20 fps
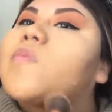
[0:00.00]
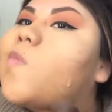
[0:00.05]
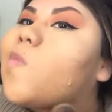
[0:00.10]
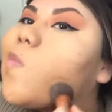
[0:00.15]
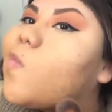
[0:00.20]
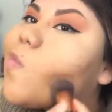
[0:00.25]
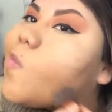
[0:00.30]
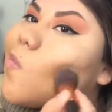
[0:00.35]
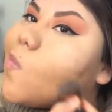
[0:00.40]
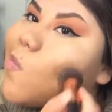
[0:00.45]

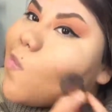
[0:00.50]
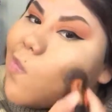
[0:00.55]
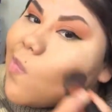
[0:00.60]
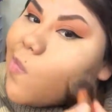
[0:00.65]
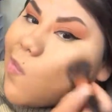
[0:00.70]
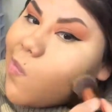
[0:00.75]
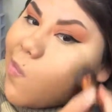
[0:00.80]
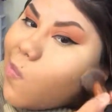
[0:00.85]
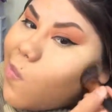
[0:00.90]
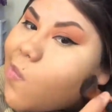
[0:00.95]
I am
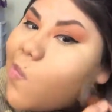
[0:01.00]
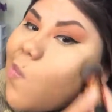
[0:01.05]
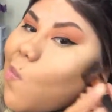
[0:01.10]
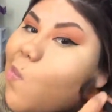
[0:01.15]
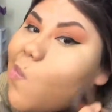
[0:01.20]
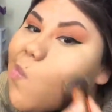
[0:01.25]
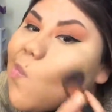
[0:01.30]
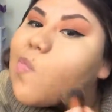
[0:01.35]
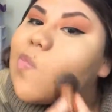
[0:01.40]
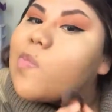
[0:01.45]
using
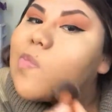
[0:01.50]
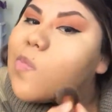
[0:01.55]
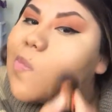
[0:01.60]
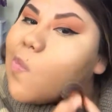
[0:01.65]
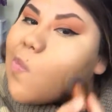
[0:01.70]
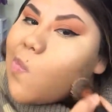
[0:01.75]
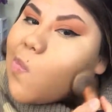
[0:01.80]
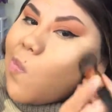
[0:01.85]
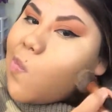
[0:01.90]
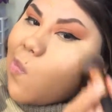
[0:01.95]

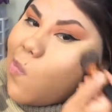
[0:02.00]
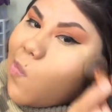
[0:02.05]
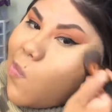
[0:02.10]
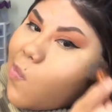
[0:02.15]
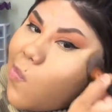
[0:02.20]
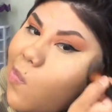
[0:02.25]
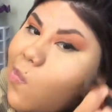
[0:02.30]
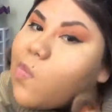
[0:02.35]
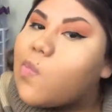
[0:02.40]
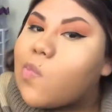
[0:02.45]
Morphe.
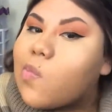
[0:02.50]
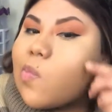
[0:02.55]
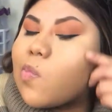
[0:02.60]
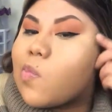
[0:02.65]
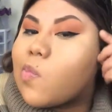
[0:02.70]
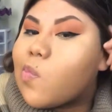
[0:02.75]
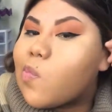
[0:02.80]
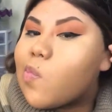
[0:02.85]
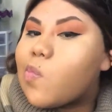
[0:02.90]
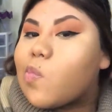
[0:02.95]

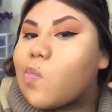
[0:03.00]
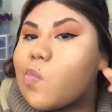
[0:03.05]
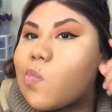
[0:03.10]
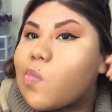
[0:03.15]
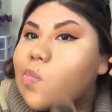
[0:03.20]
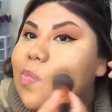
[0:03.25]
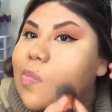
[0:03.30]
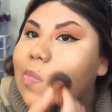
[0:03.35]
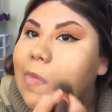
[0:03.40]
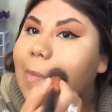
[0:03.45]
We'll see
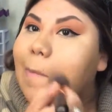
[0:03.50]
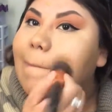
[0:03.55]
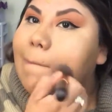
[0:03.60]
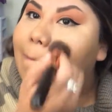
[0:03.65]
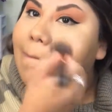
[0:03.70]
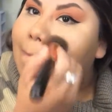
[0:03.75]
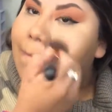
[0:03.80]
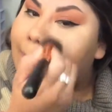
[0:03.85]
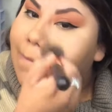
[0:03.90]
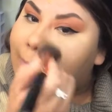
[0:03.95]
how we
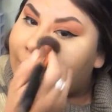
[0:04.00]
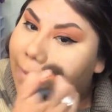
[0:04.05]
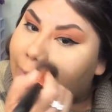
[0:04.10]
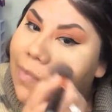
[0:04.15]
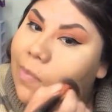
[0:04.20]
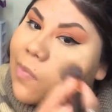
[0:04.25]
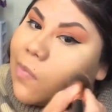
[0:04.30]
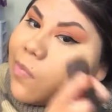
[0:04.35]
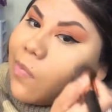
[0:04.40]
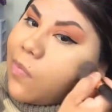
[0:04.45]
like the
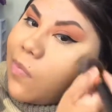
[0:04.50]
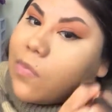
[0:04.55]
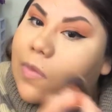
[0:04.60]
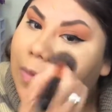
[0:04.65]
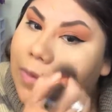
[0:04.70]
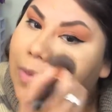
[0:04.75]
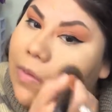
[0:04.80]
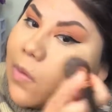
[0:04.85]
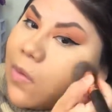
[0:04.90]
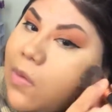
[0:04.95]
foundation
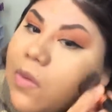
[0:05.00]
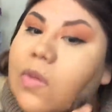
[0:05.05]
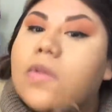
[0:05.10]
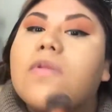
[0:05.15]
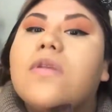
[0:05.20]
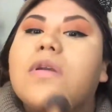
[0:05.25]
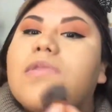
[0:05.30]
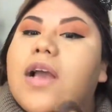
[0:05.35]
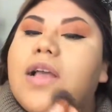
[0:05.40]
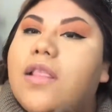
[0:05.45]

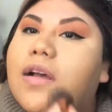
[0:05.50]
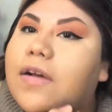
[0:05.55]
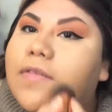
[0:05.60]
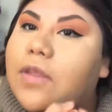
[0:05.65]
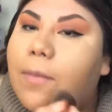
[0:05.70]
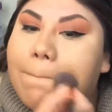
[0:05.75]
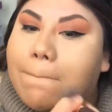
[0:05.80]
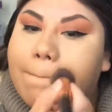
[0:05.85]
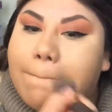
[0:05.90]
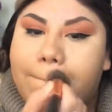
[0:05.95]

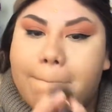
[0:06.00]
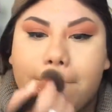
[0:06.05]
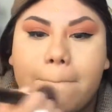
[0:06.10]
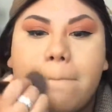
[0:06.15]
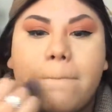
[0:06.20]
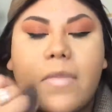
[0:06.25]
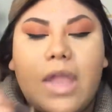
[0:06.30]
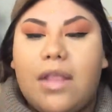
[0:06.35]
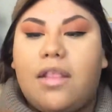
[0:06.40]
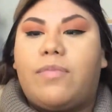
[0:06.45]
and if it
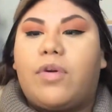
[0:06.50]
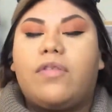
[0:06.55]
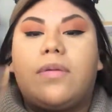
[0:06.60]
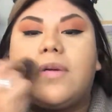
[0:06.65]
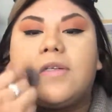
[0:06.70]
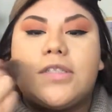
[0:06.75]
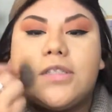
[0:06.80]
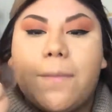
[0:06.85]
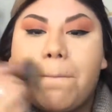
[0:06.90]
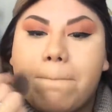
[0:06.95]

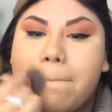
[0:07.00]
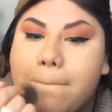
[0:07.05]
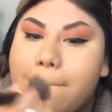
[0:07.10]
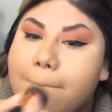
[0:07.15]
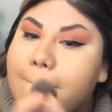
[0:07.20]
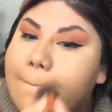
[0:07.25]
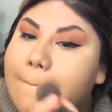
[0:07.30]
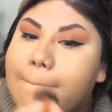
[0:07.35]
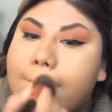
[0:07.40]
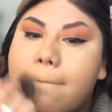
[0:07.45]
matches.
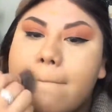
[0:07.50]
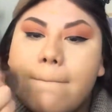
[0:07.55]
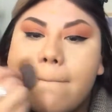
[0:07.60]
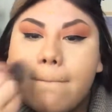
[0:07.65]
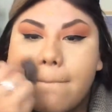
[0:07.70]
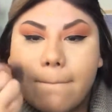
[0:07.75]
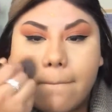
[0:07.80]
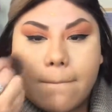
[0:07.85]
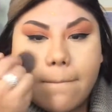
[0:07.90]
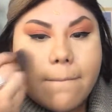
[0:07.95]

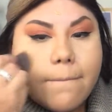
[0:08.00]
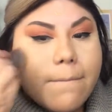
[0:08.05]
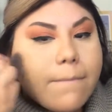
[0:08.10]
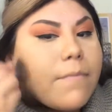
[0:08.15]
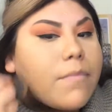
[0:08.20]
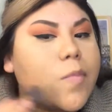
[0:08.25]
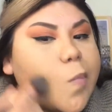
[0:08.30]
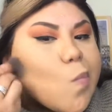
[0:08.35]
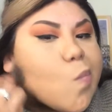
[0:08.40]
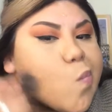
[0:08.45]

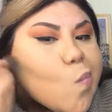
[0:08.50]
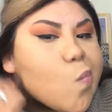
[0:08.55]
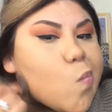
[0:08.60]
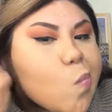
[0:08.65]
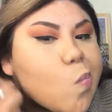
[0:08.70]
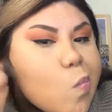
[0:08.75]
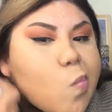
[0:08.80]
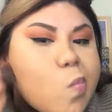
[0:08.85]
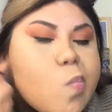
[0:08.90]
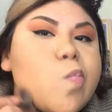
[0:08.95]
I
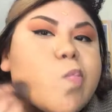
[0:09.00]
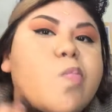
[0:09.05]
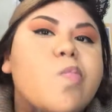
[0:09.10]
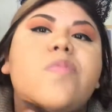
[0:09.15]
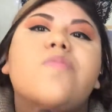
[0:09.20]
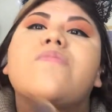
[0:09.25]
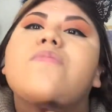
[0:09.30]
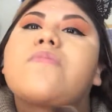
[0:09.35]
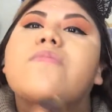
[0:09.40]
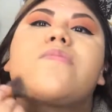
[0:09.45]
love them.
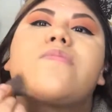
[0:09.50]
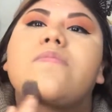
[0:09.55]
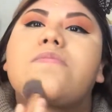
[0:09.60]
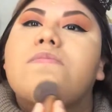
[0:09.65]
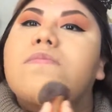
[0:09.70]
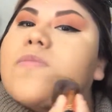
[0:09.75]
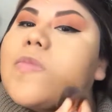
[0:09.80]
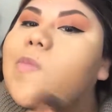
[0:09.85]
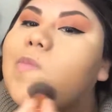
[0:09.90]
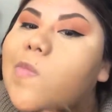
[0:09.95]

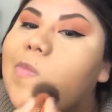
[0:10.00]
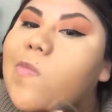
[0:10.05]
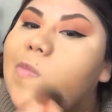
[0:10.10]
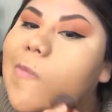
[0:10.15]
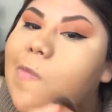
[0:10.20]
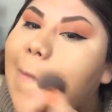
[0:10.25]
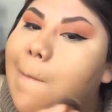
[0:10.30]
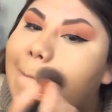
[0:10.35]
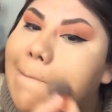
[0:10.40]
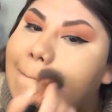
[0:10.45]

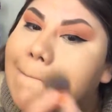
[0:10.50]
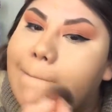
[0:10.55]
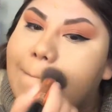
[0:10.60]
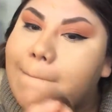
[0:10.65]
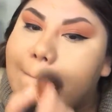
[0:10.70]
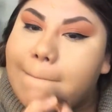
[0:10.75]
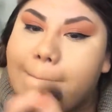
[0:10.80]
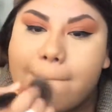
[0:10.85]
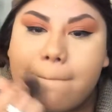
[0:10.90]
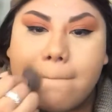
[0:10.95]
I love
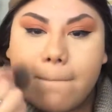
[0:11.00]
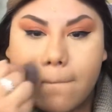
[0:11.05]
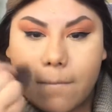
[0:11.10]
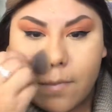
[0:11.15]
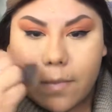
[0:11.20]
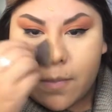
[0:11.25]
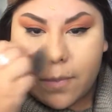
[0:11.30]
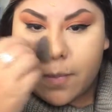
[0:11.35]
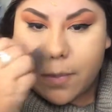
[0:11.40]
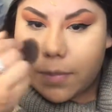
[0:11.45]
Morphe
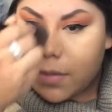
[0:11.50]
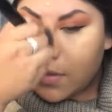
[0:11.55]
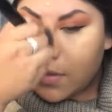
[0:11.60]
brushes.